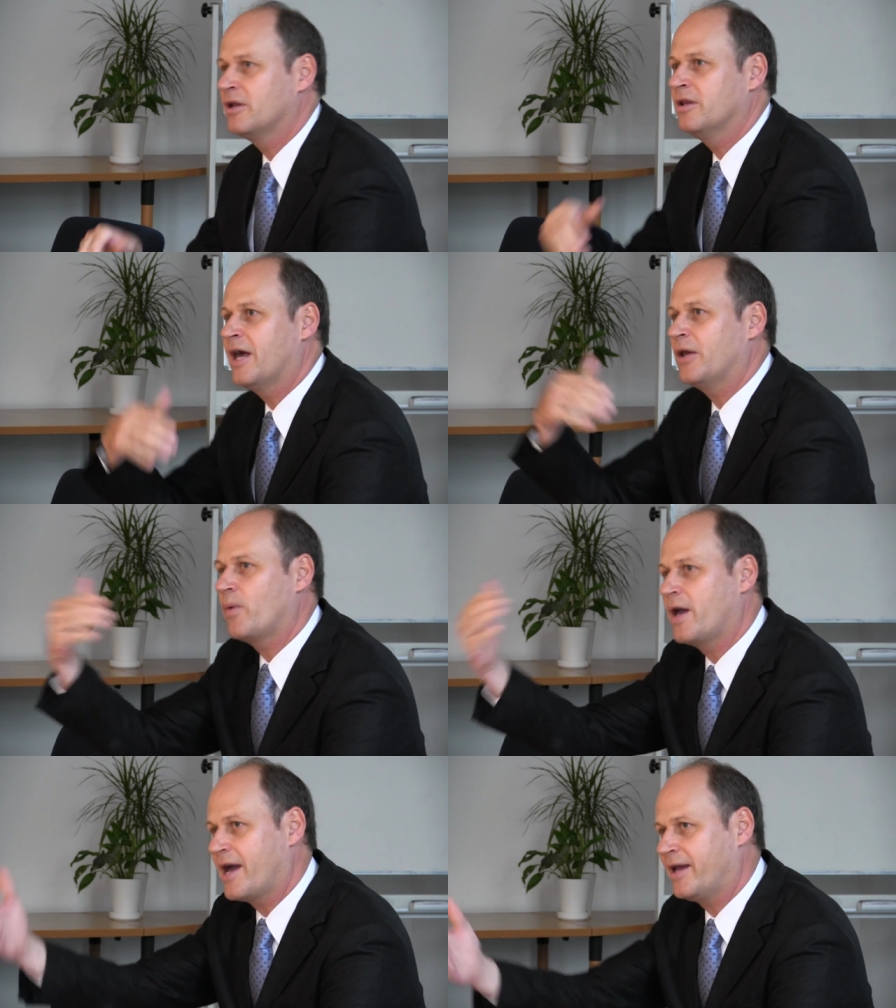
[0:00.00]
And in
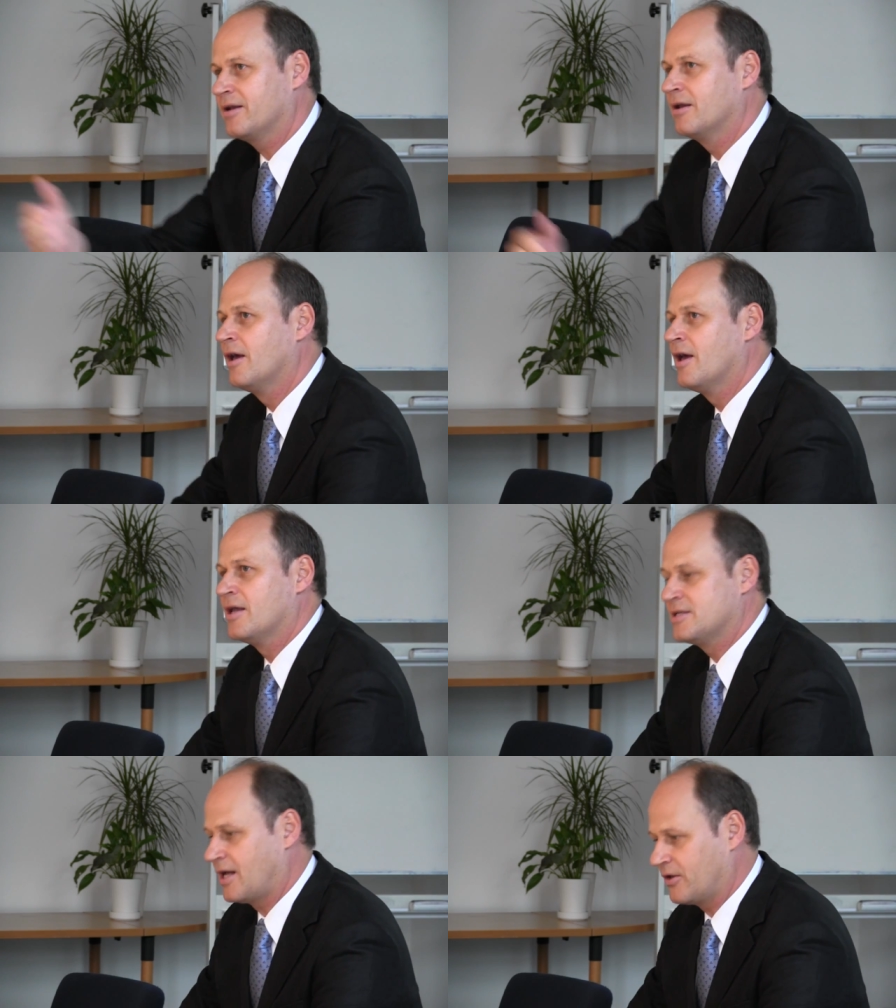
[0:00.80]
that way, I can
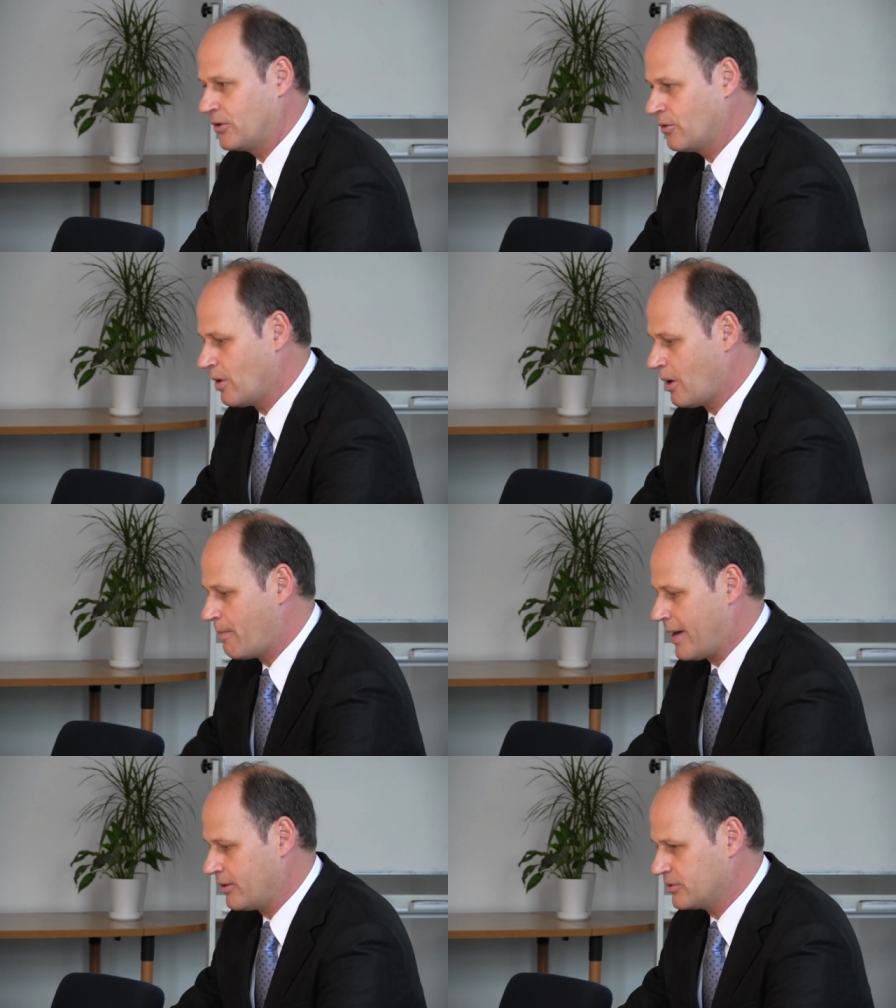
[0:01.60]
tell you
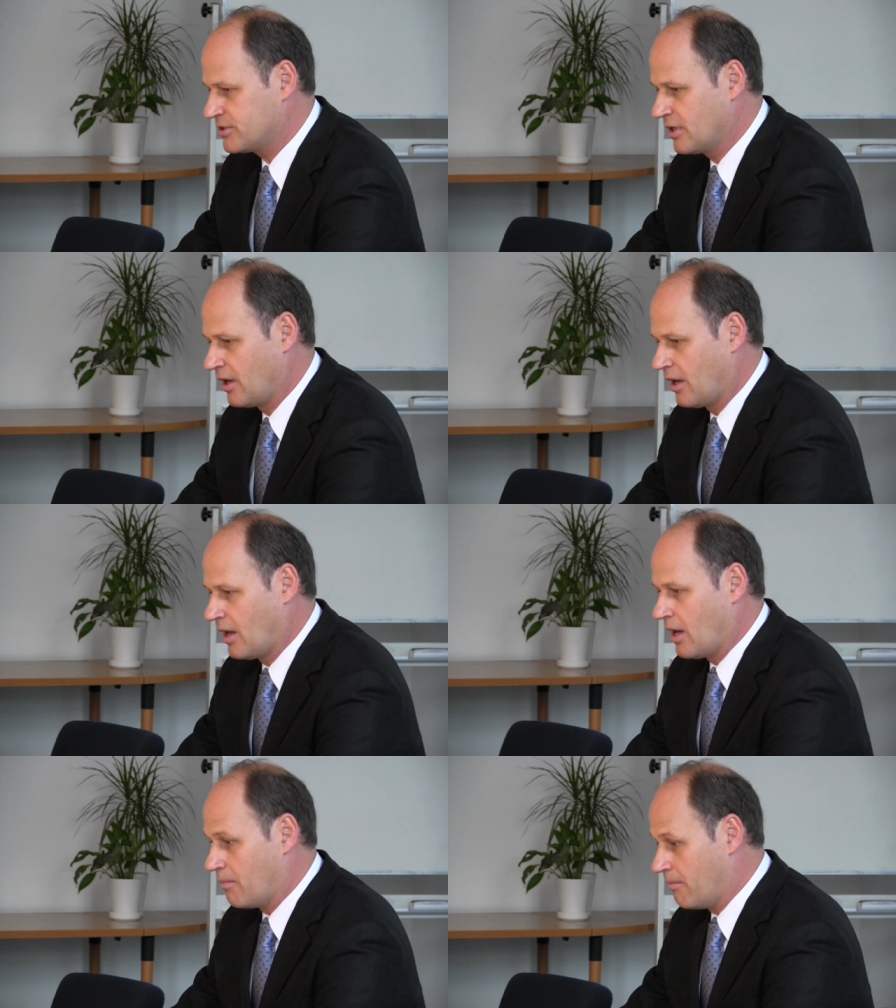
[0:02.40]
about
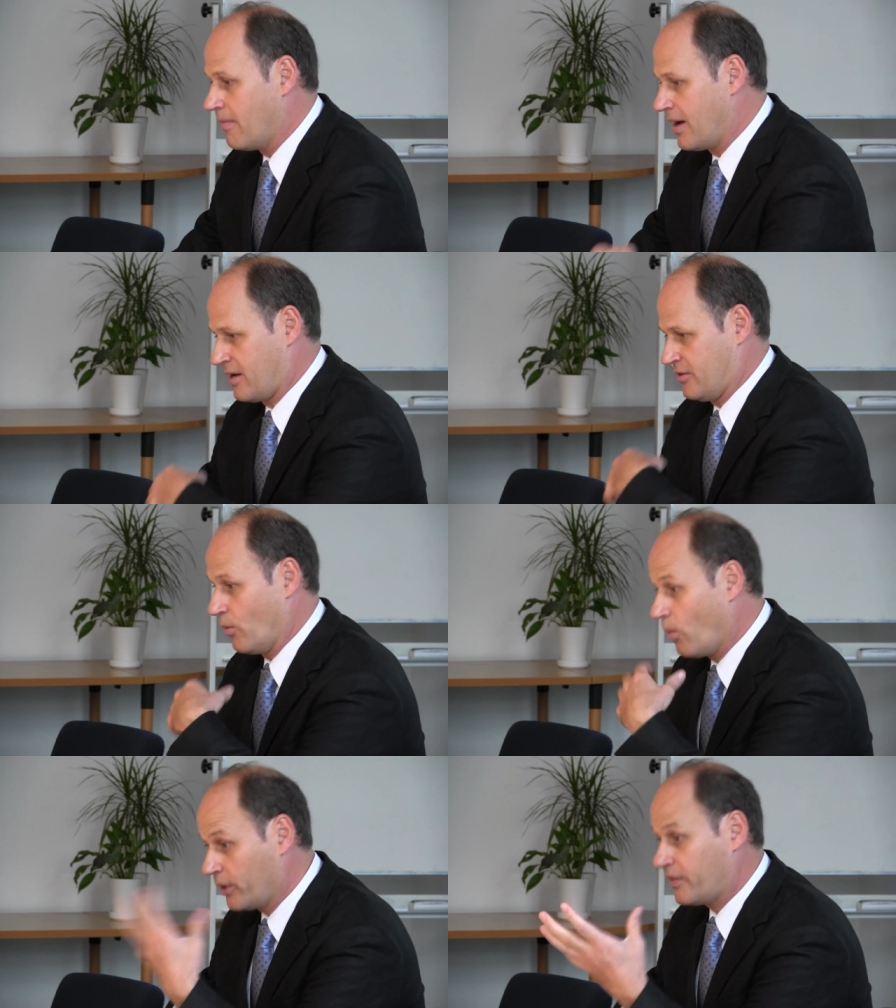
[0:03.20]

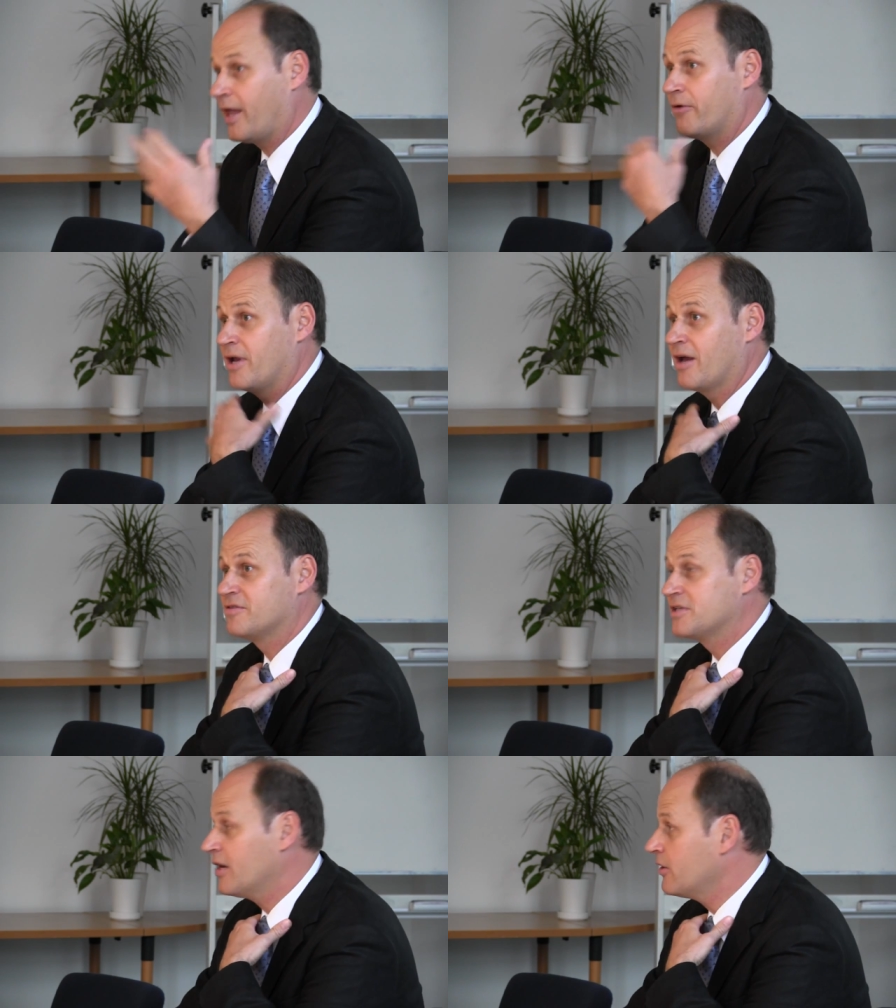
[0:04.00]
the work that I already
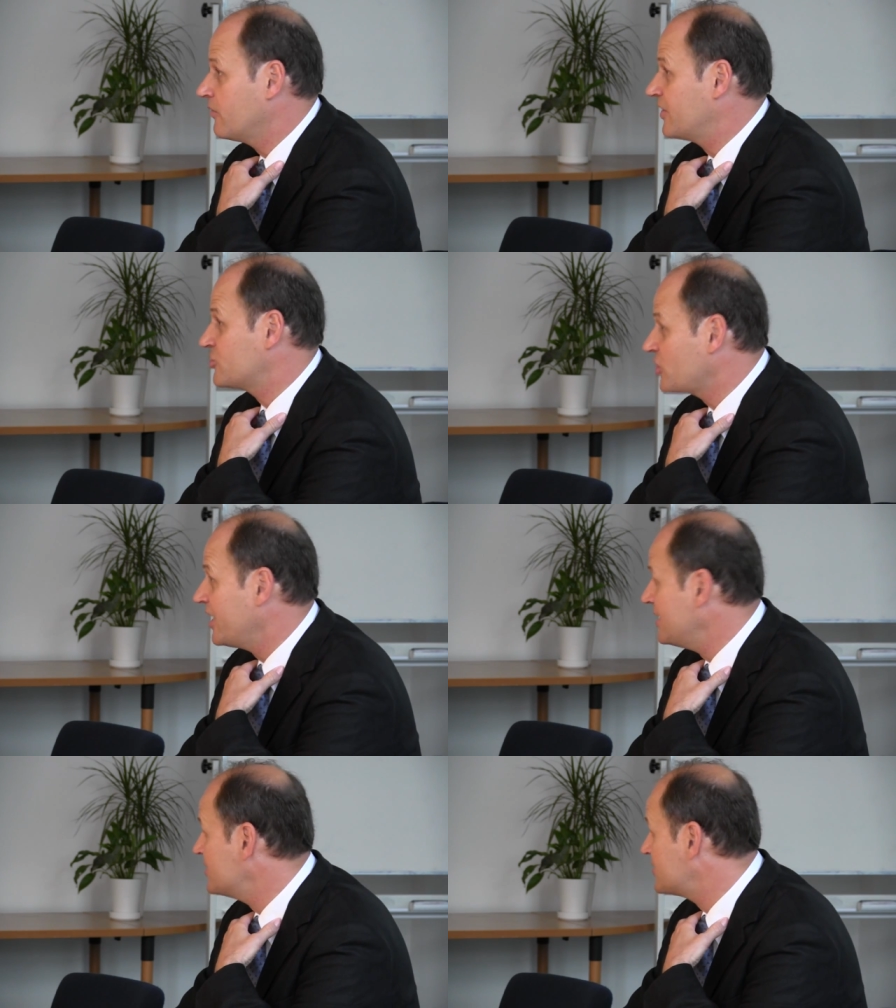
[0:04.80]
have done on the
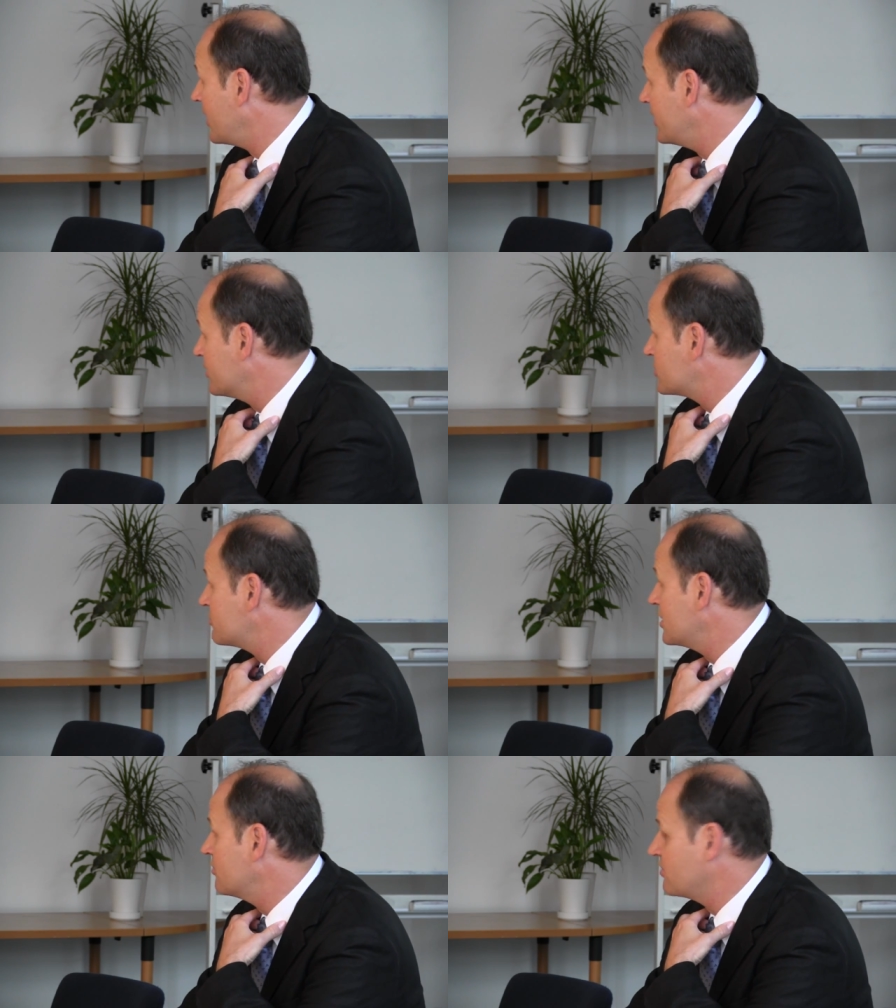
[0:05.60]
Chinese dye
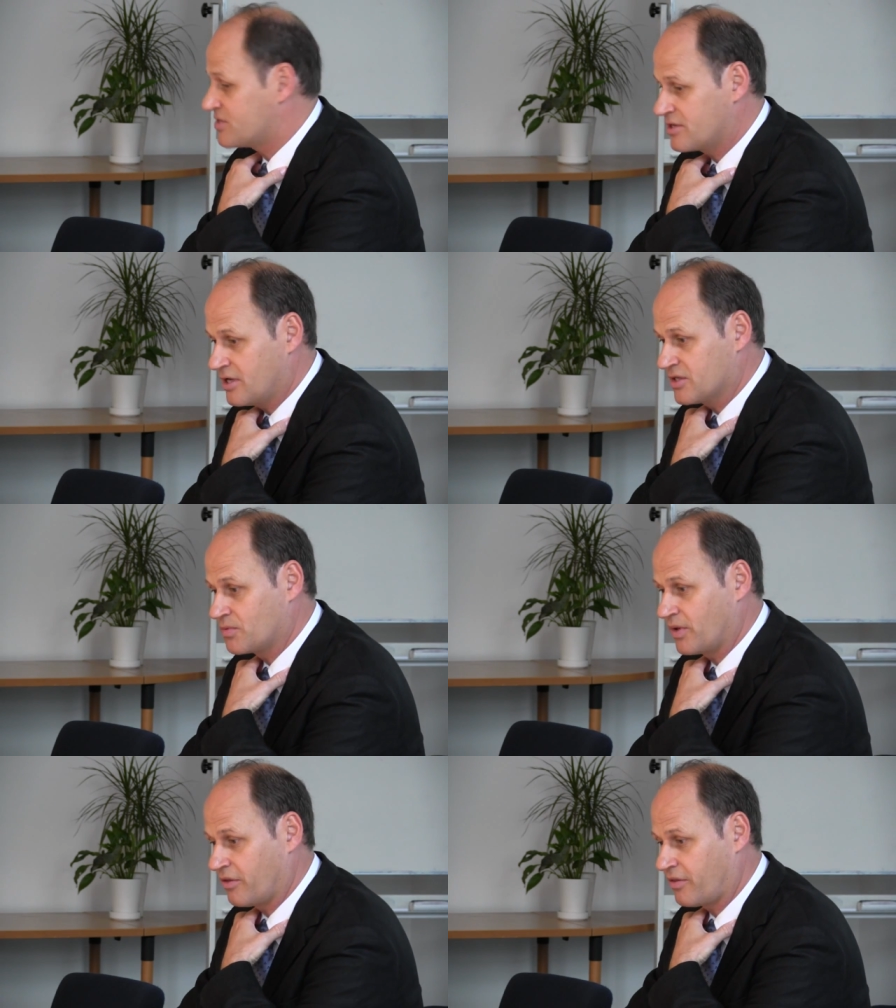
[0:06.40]
industry in recent
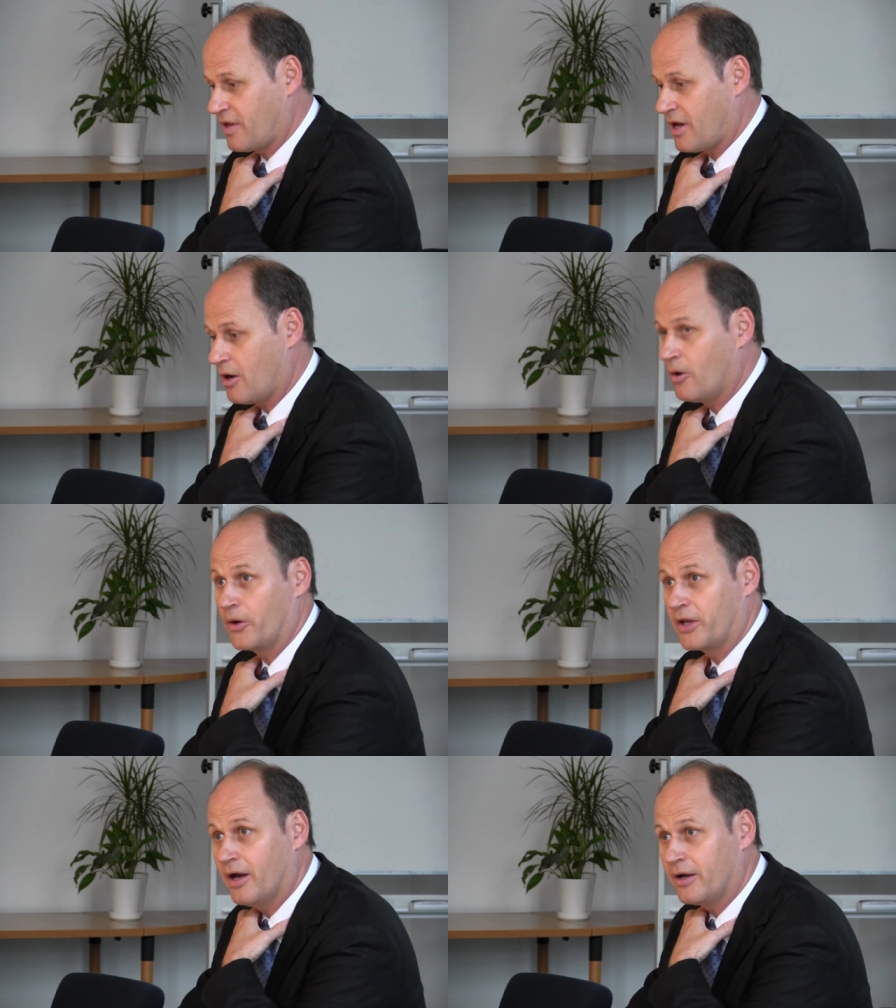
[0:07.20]
years with
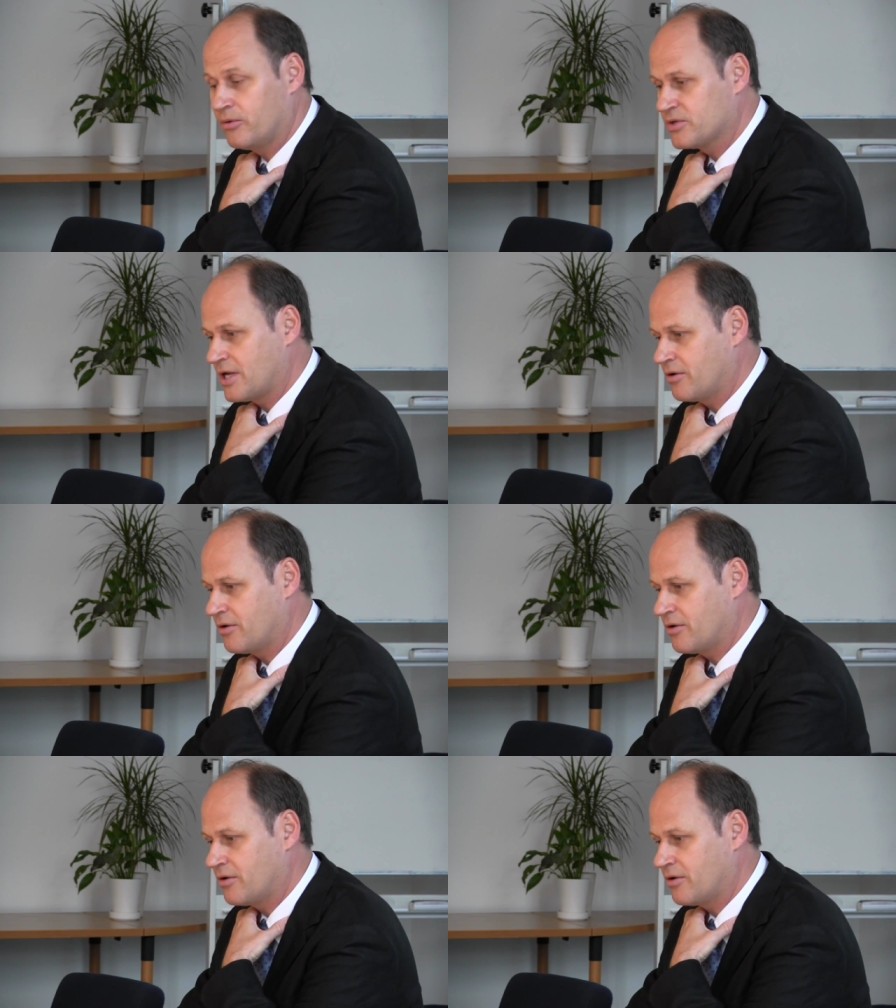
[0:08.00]
Hong Yang, who's